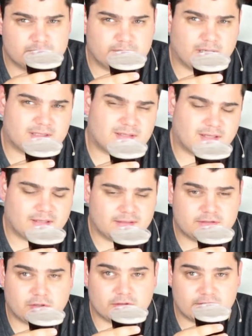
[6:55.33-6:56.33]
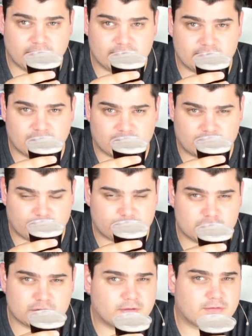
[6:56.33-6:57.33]
but it contains lots of
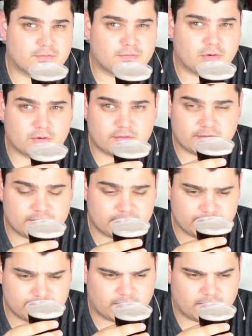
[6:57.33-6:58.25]
sugars, of course, and